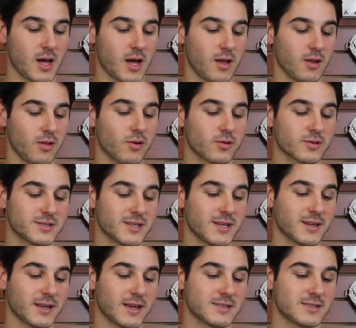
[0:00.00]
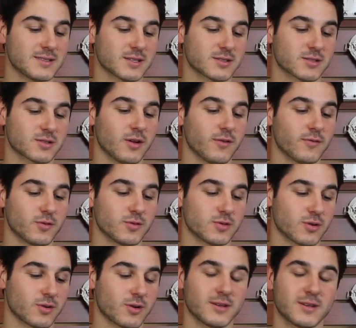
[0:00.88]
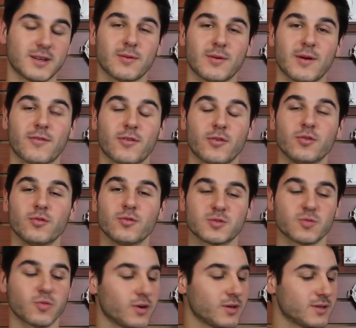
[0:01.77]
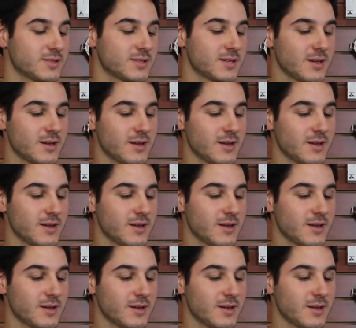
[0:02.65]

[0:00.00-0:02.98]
long-standing STX glove user, and today we have their newest ones,